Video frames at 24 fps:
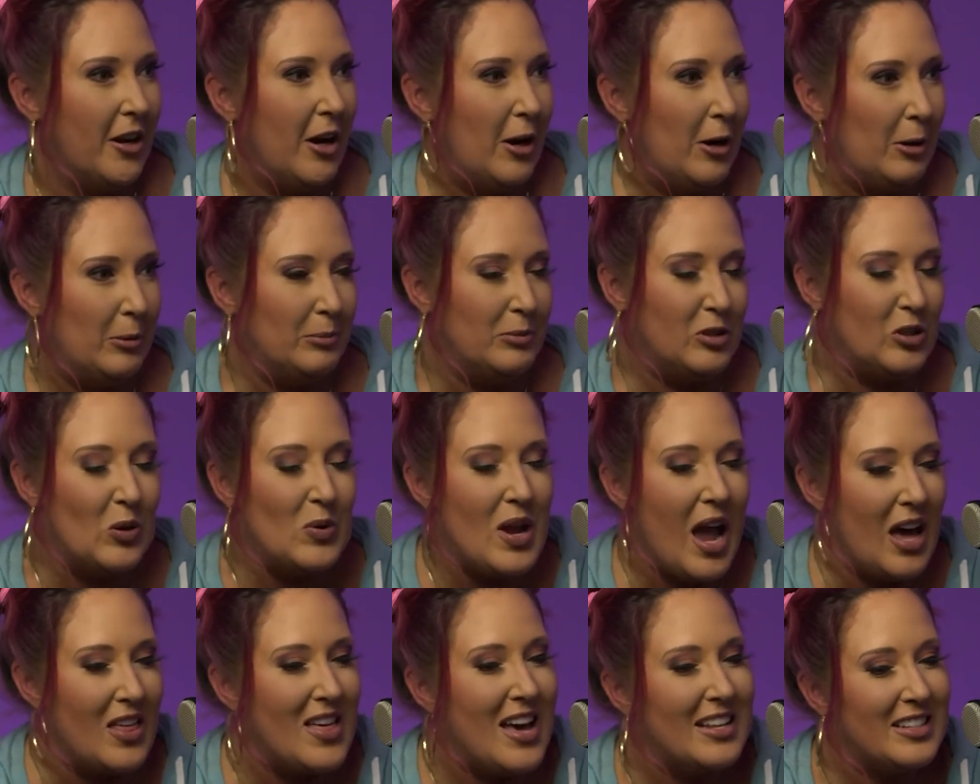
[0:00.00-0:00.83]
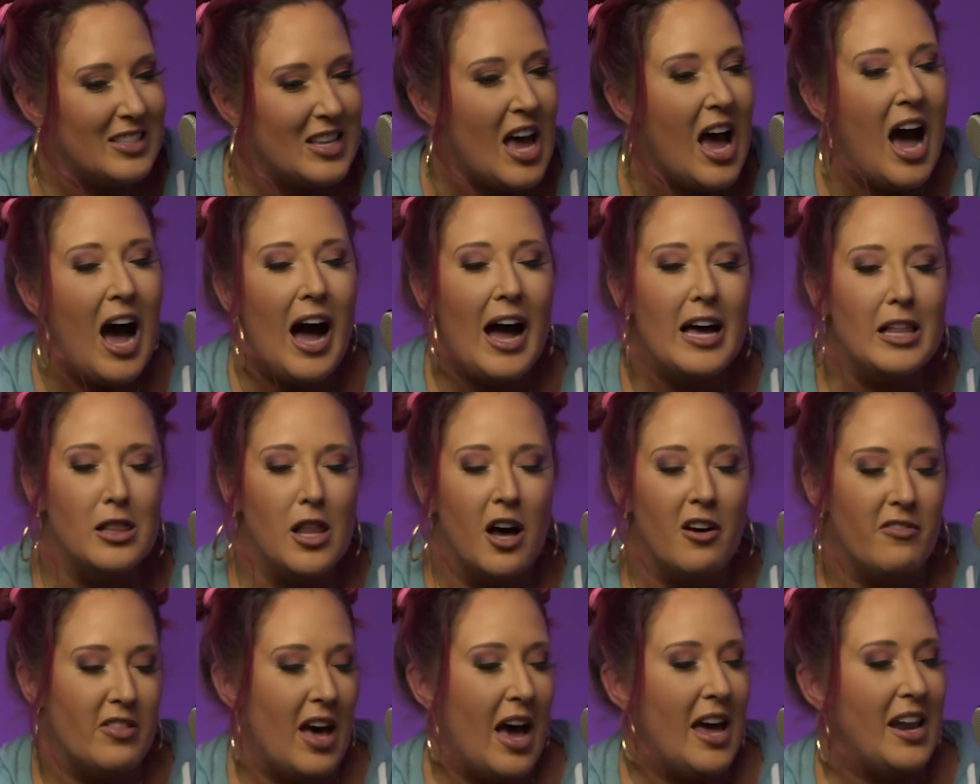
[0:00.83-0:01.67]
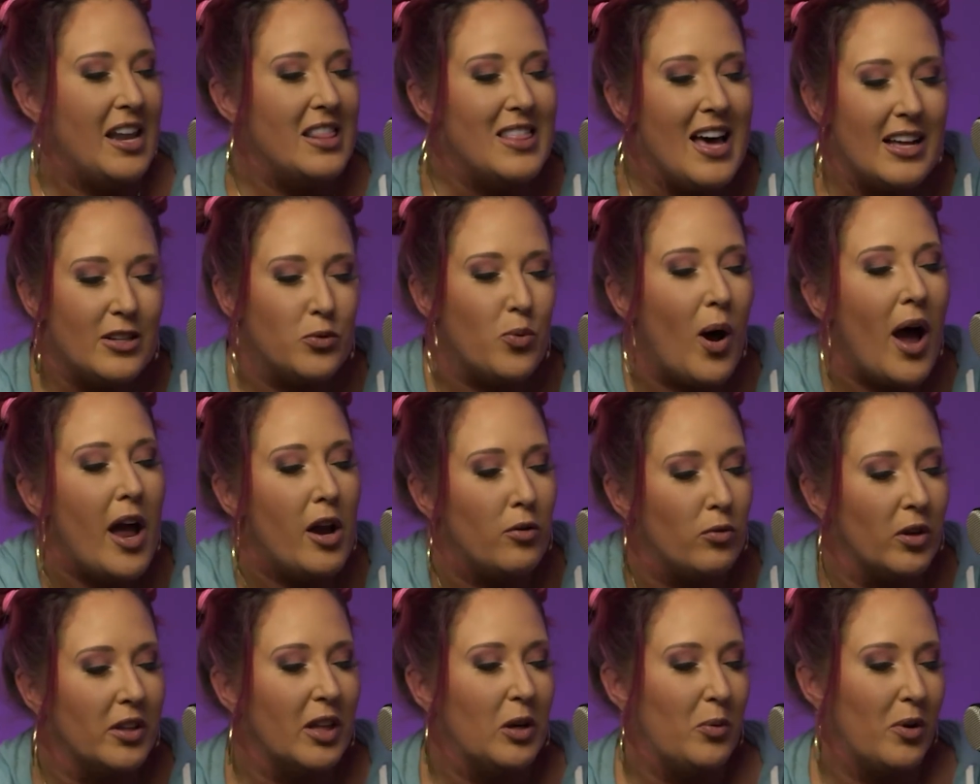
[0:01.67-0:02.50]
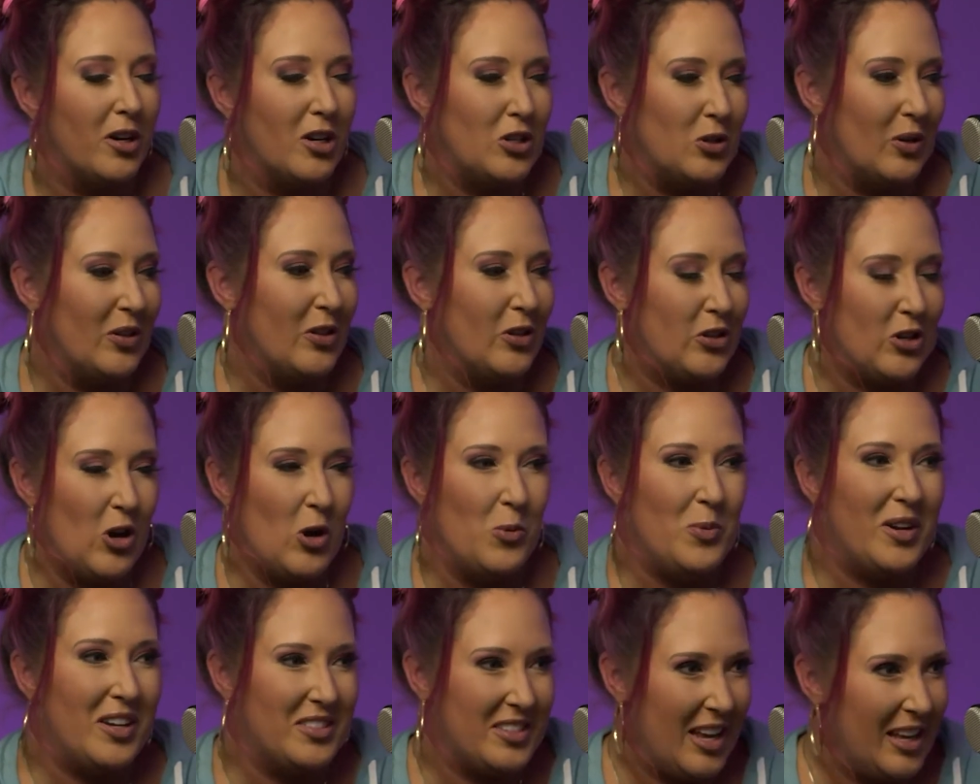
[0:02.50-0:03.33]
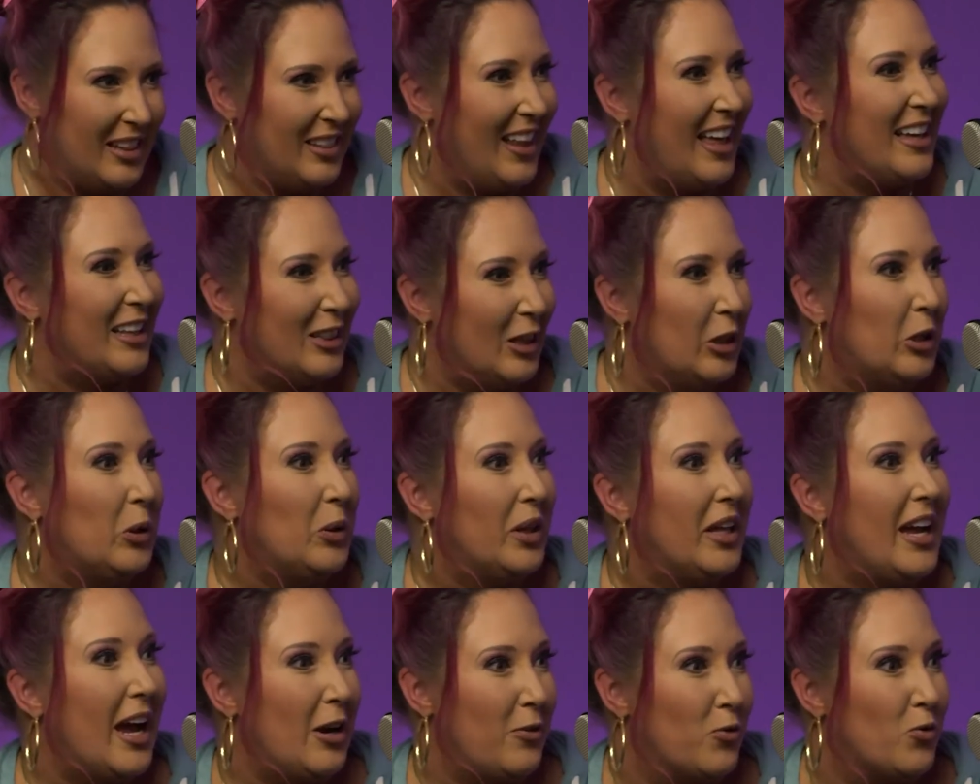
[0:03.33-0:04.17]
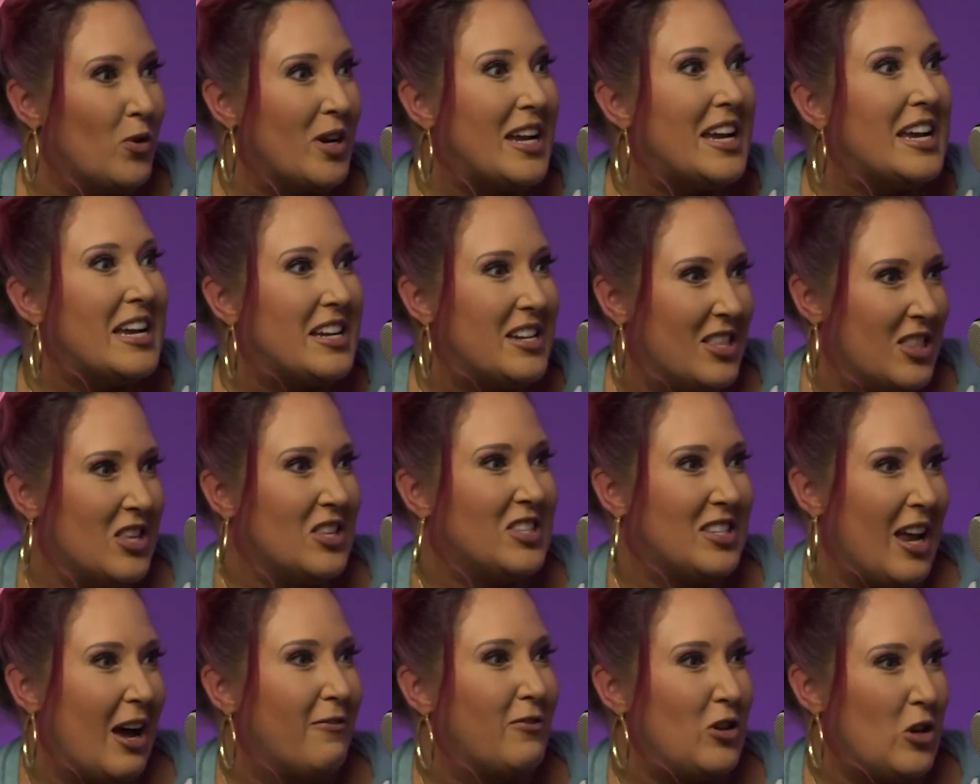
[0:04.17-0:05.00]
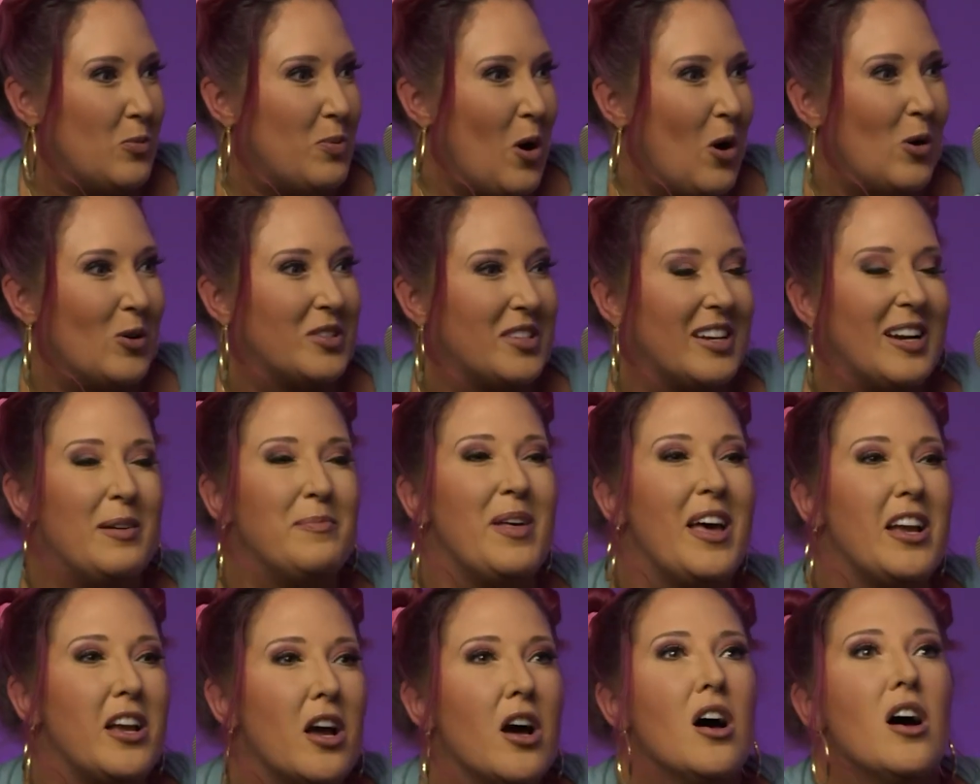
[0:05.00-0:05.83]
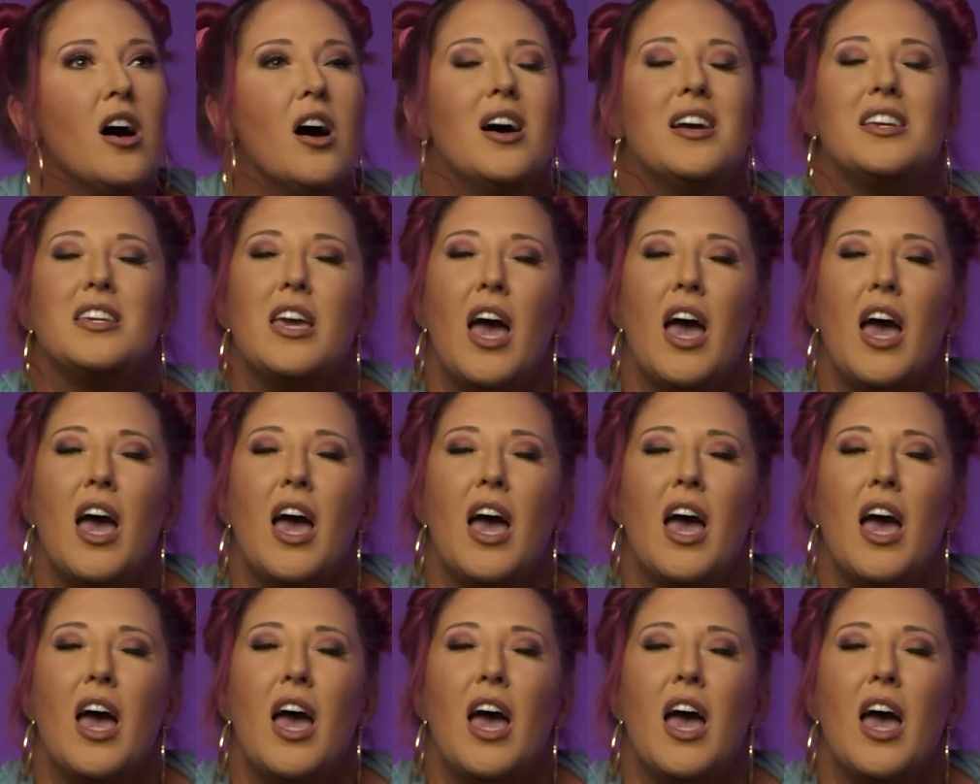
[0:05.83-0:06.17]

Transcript: So yeah, I love that. And that's why I really wanted you on the show, because I literally read the stuff you post and I'm like, oh,